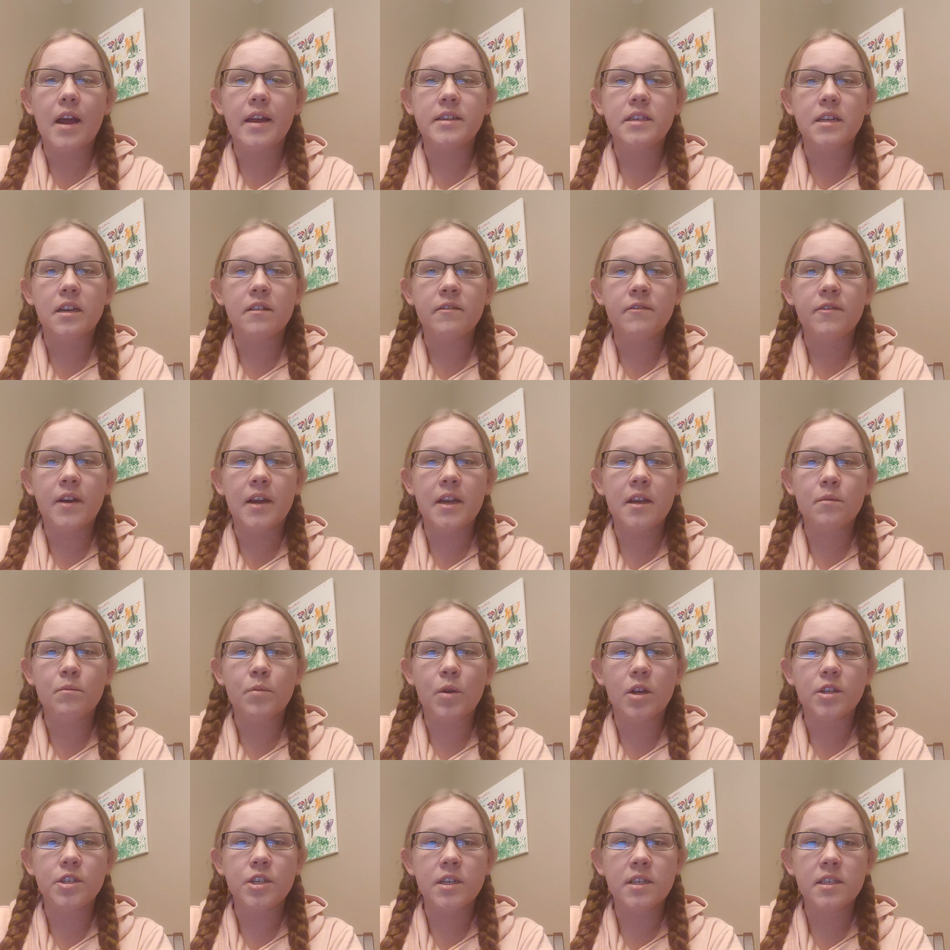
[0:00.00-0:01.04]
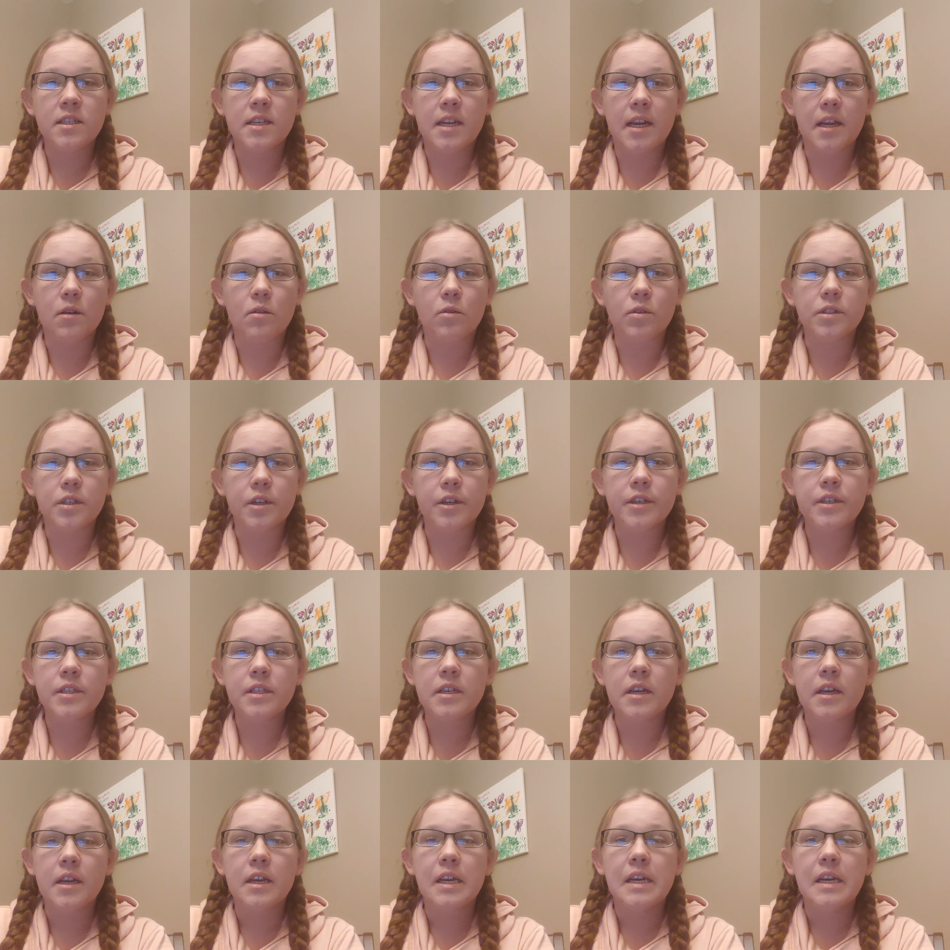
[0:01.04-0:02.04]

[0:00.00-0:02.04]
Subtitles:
identifying project stakeholders,